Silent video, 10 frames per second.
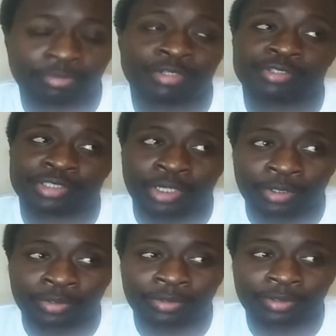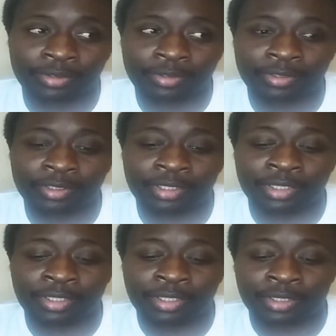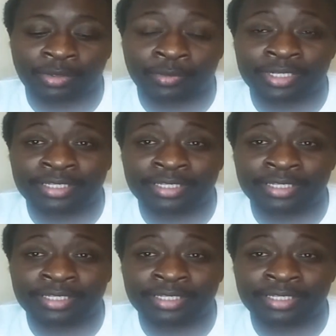So one